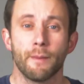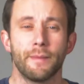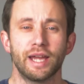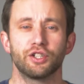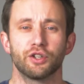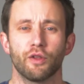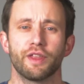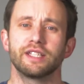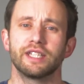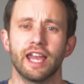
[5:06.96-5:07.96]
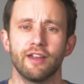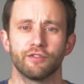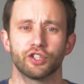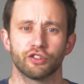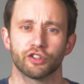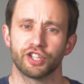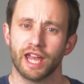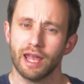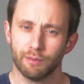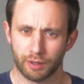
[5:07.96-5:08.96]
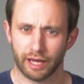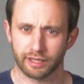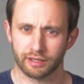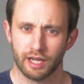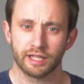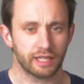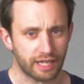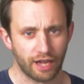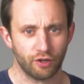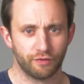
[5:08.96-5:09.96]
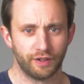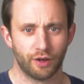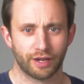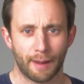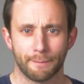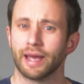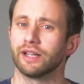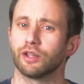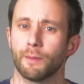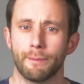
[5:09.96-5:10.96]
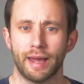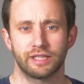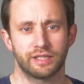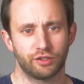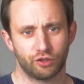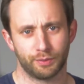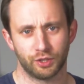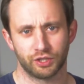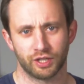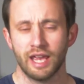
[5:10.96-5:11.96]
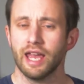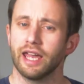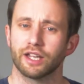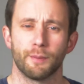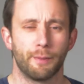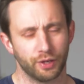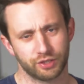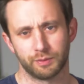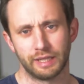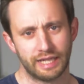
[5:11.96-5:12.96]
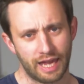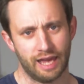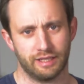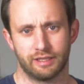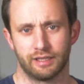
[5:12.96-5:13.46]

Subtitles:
make sure there's the infrastructure in place to get your video campaign the best distribution it can possibly get.